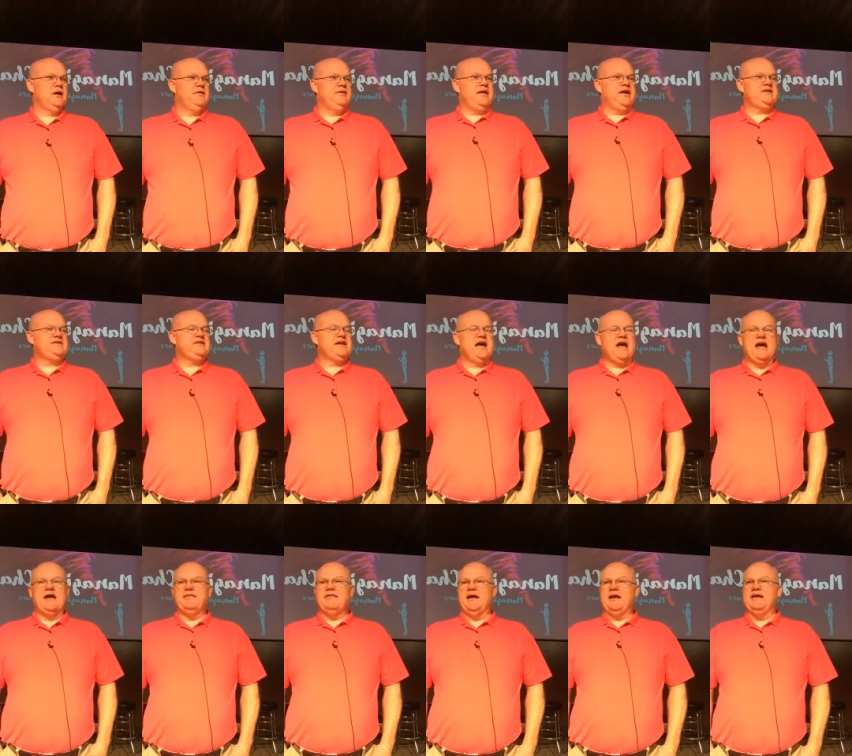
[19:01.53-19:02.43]
They
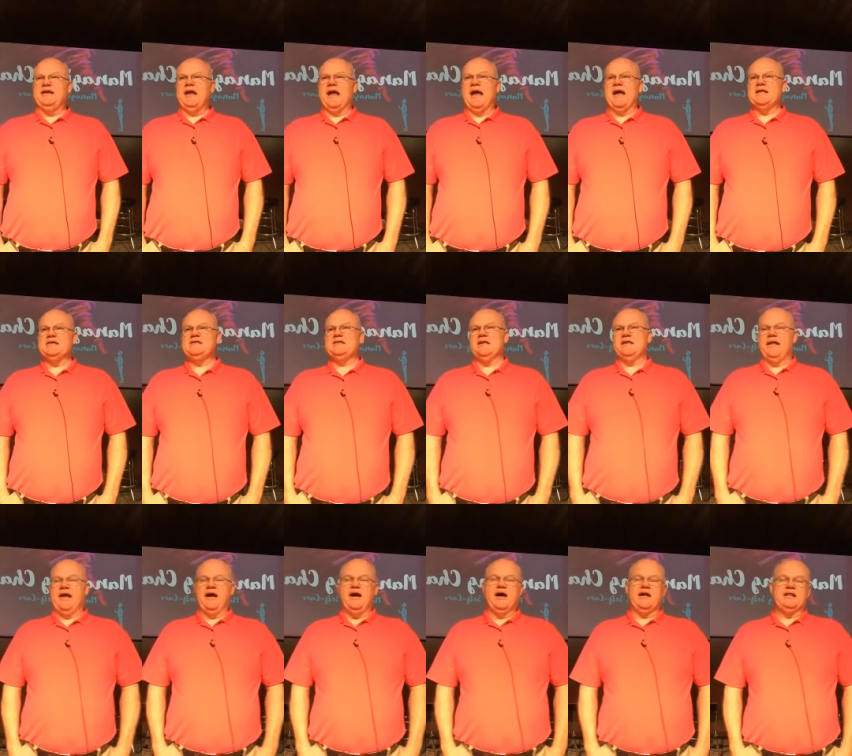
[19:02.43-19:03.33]
sang and they danced and
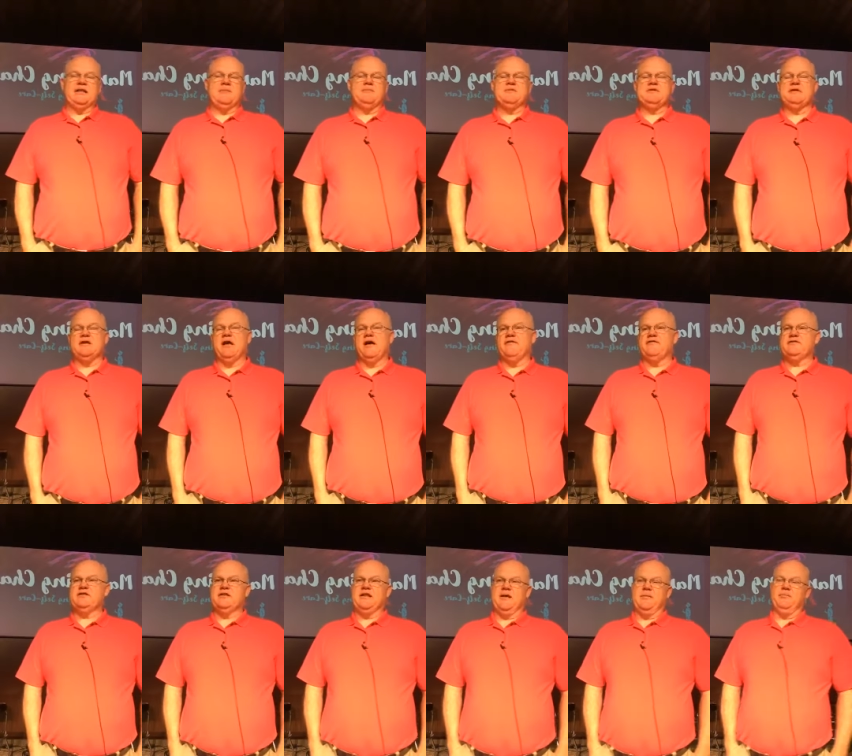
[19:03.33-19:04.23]
they cut
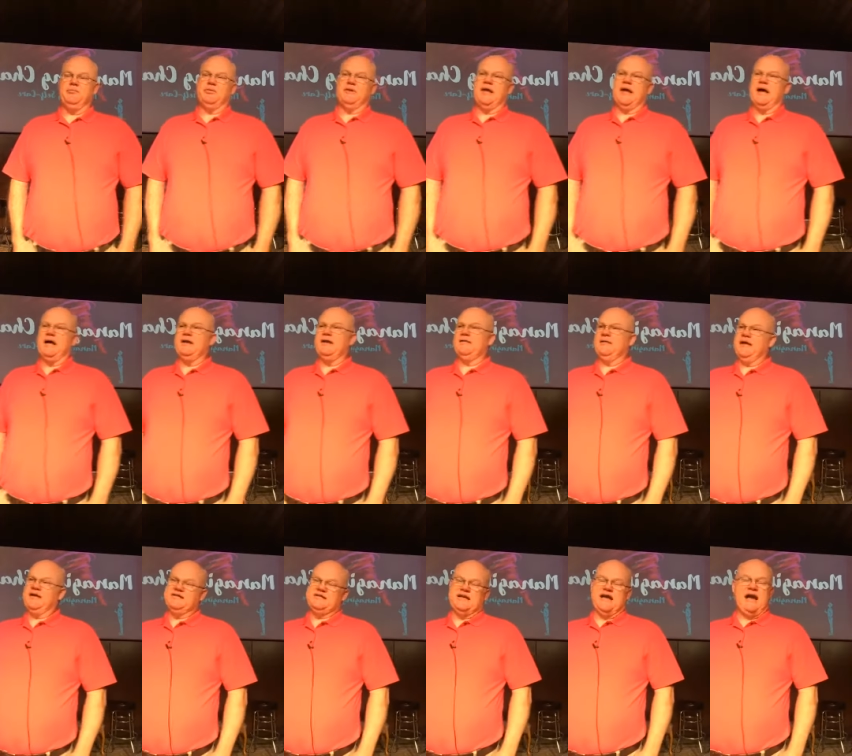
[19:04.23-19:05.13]
themselves and they bled and
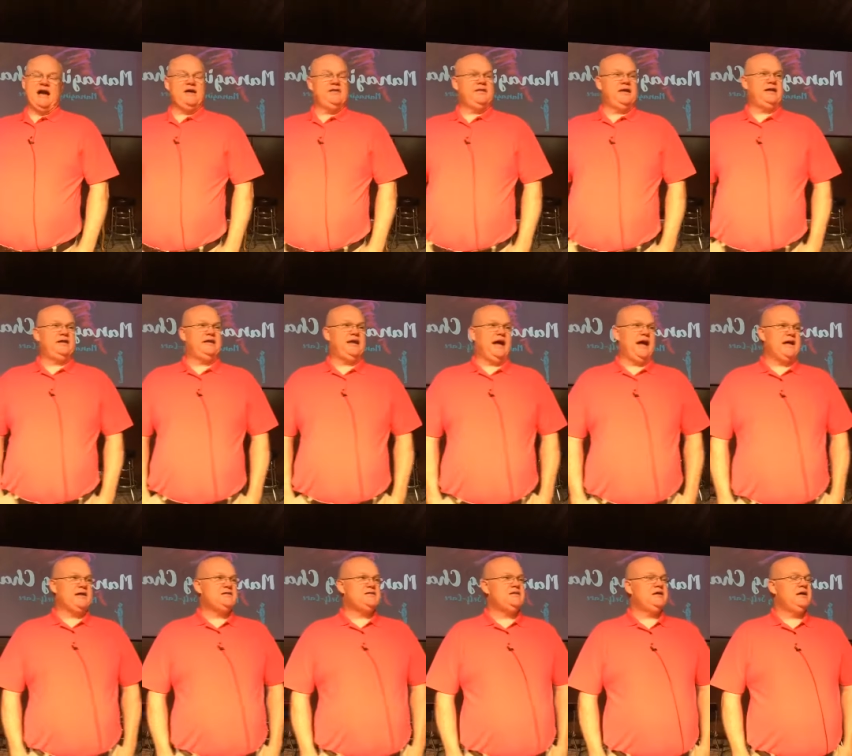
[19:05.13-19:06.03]
they sang and they
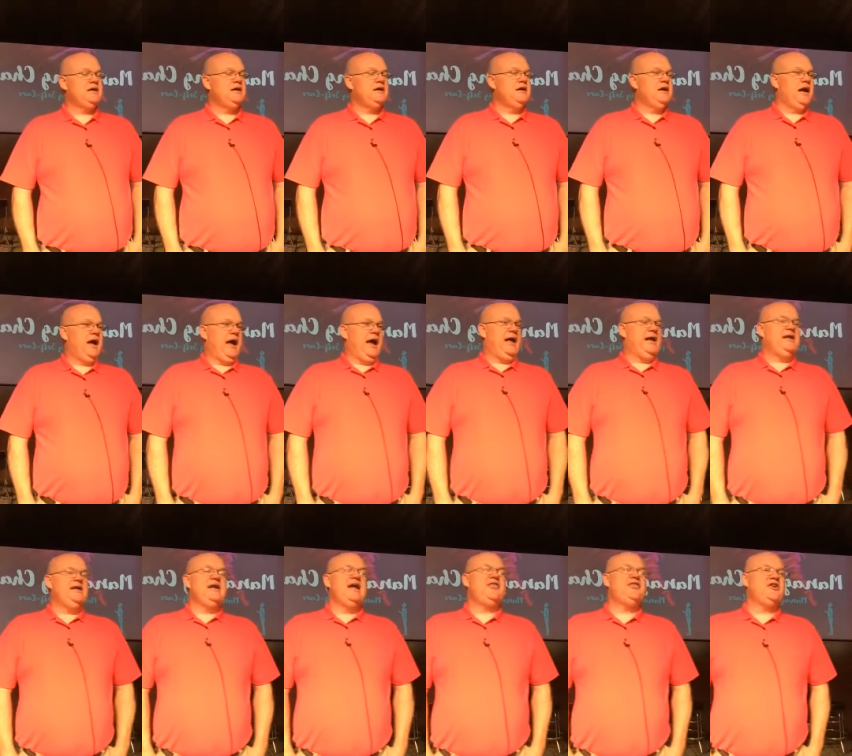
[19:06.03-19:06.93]
danced
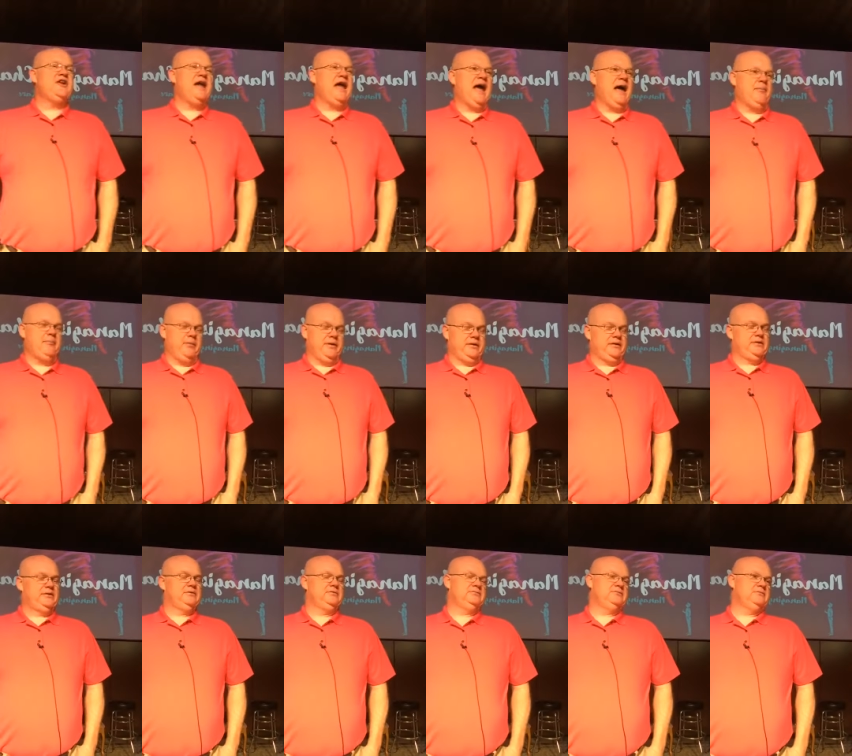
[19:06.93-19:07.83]
and nothing
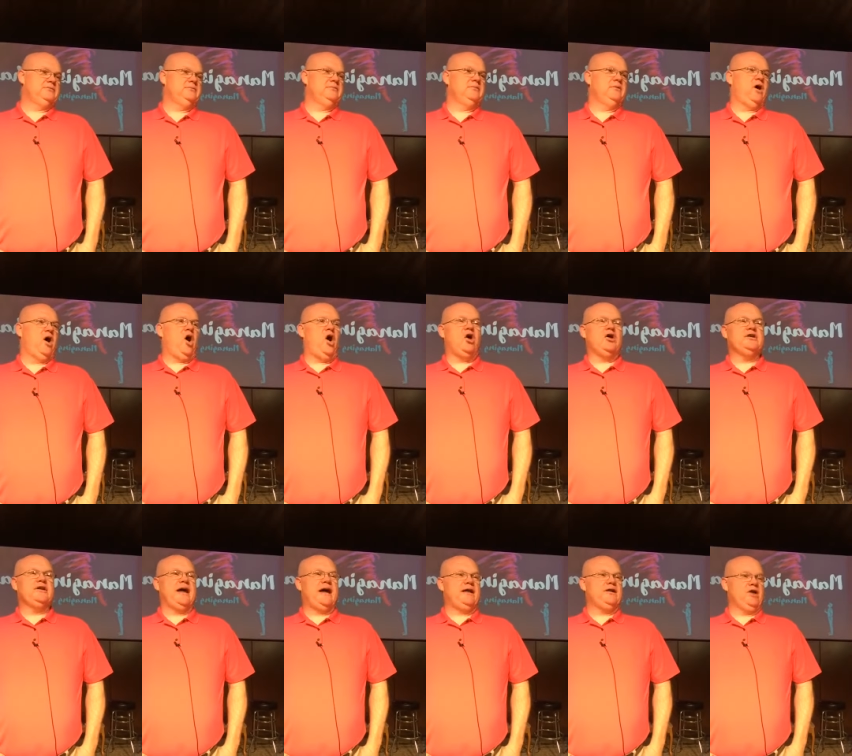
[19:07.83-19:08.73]
happened all
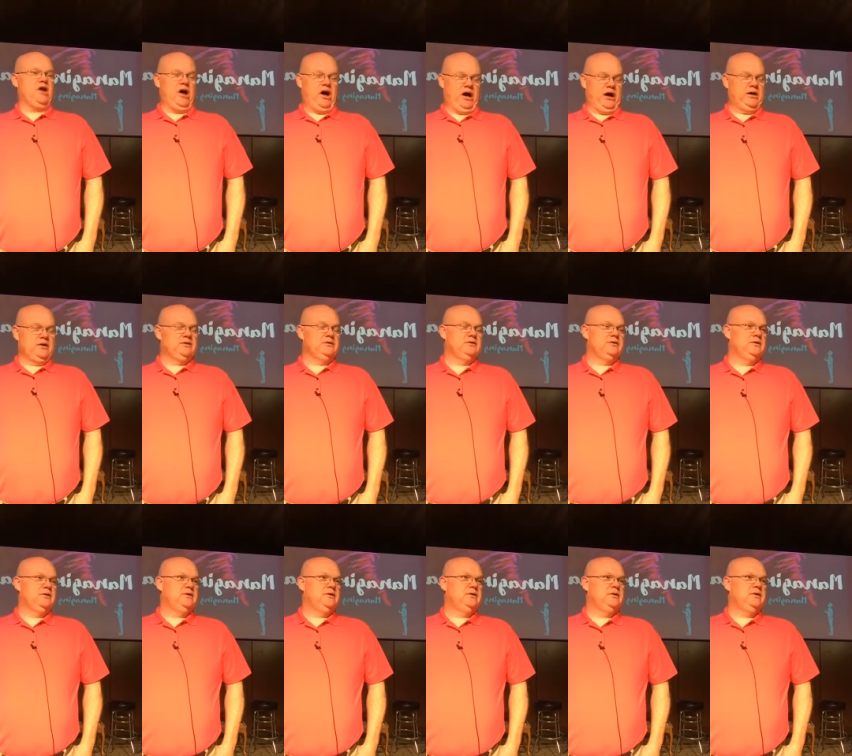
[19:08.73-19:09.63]
day long.
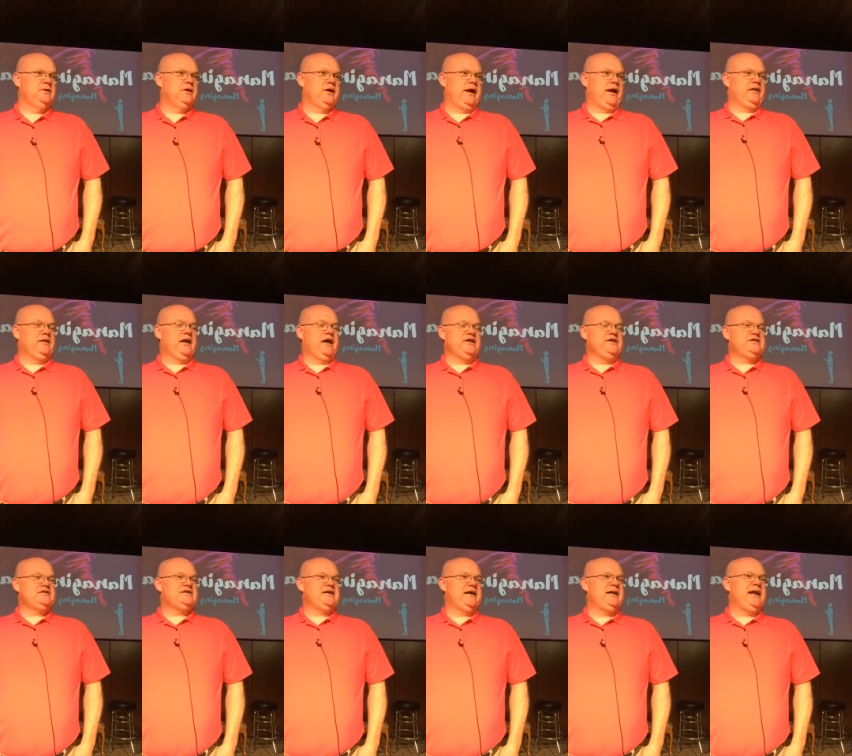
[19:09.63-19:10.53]

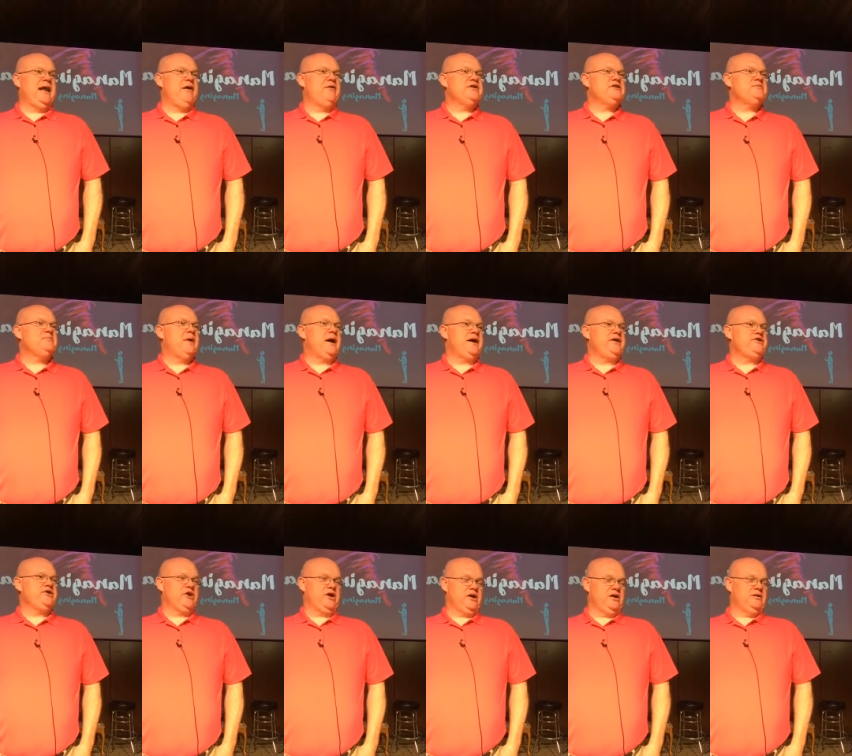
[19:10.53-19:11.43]
Elijah said, Now it's my
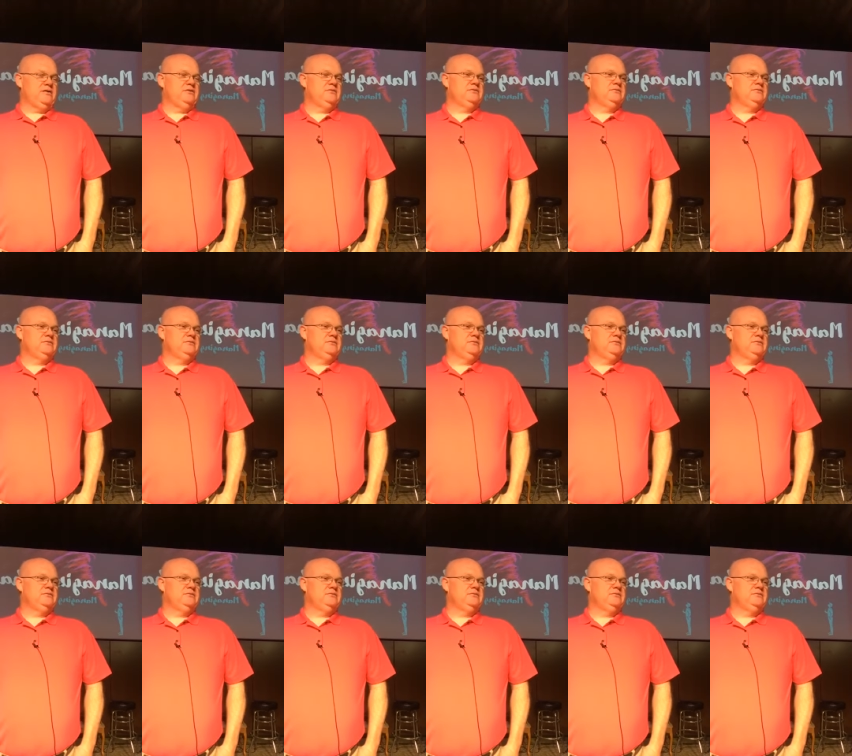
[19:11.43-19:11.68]
turn.